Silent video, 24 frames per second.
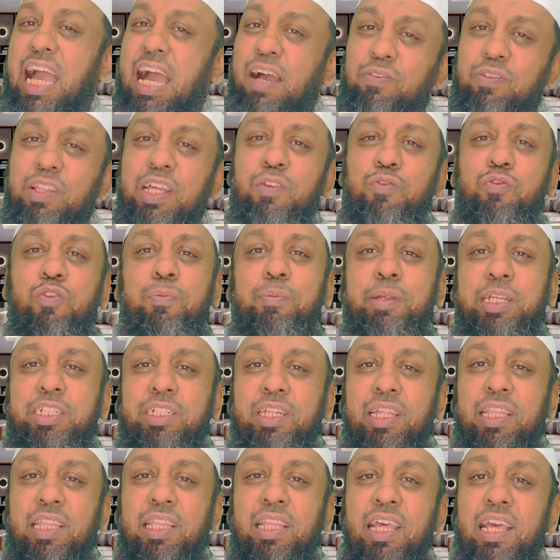They have the
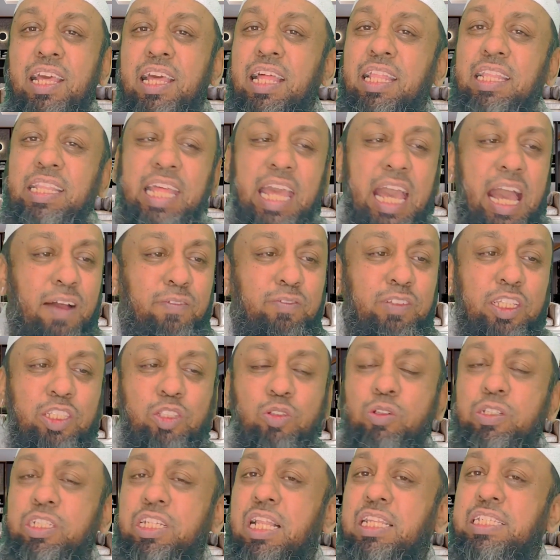information. They have the
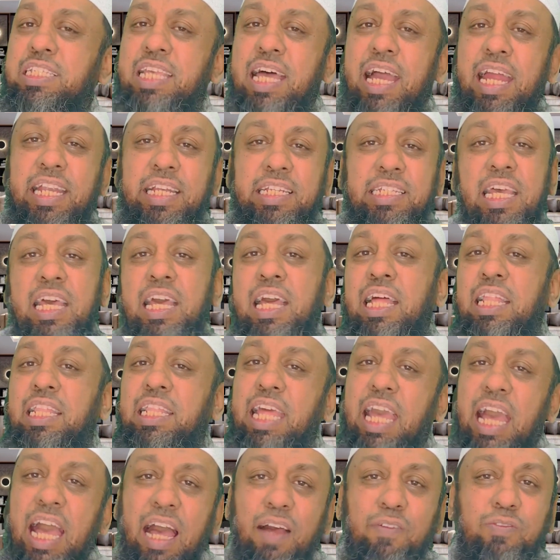social sites.
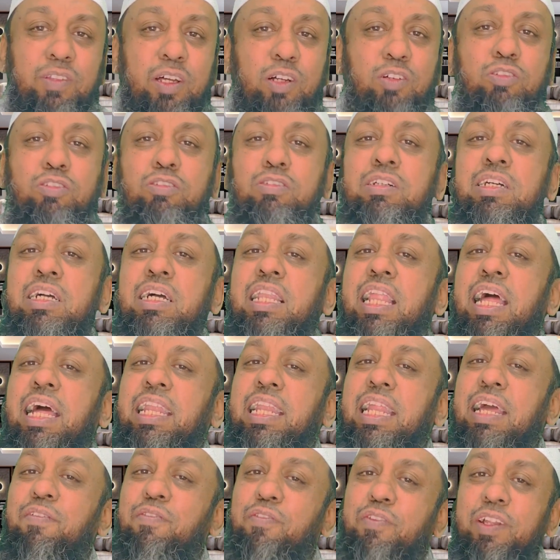They have the Google
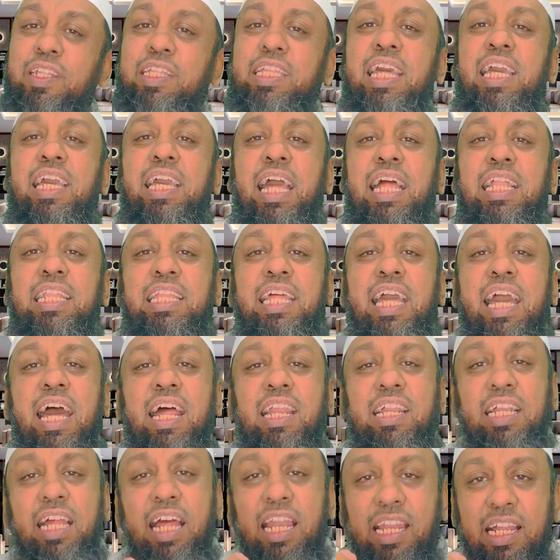and everything, and they
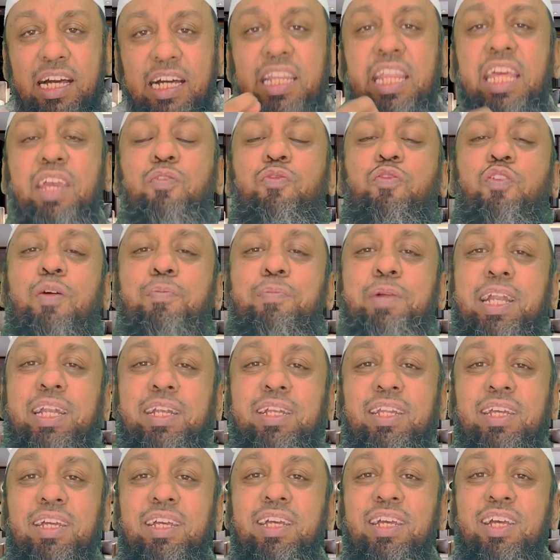are learning from
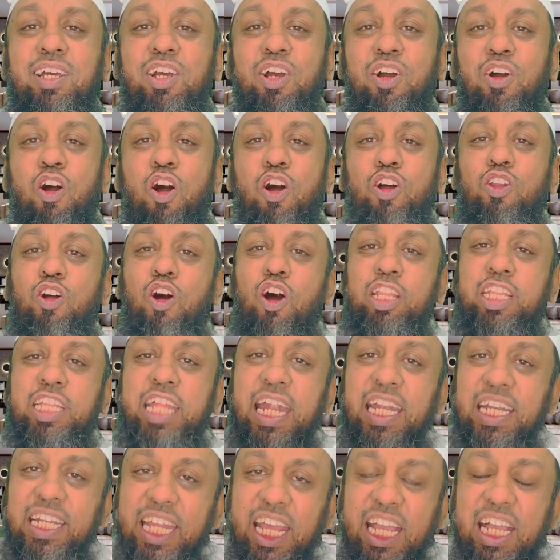it on
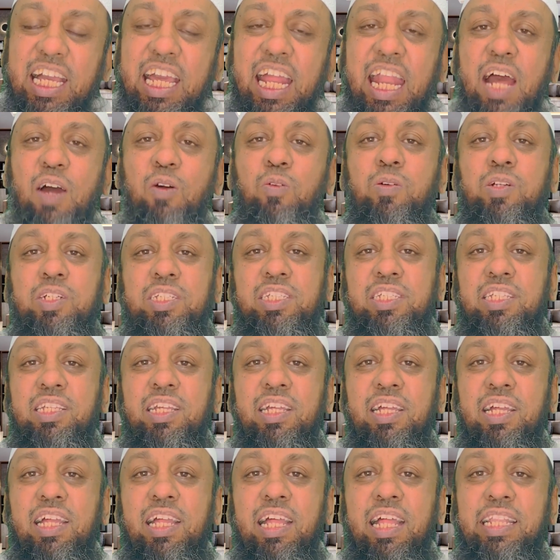authentic grounds
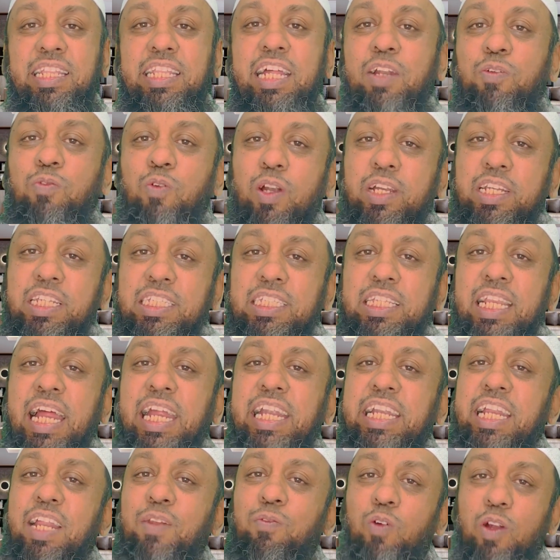that what is
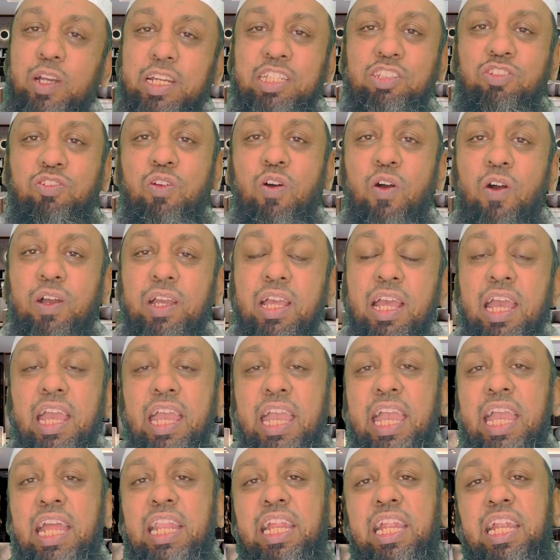right and what is wrong.
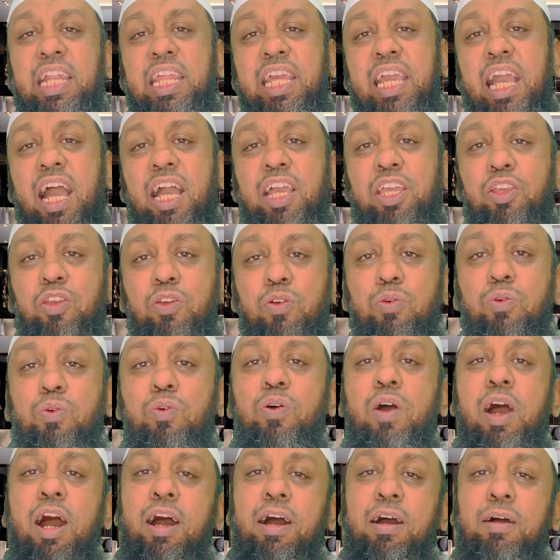In India,
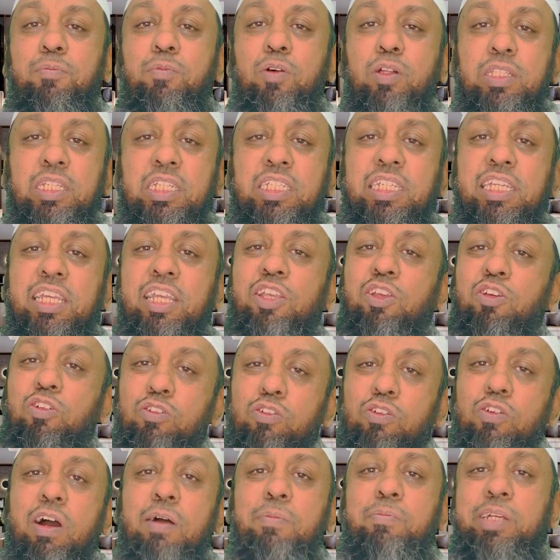you, Modi ji,
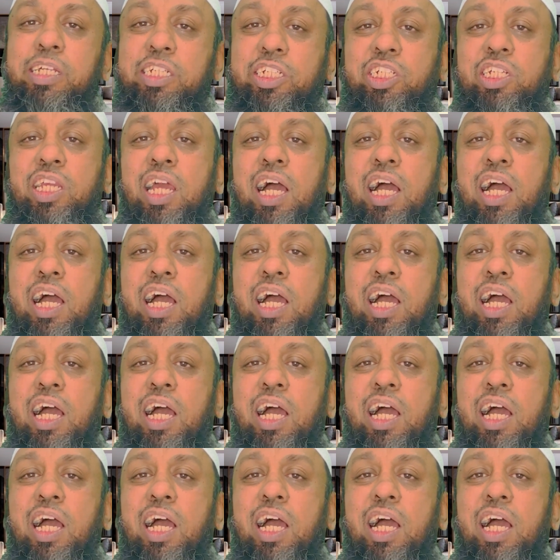you, Amit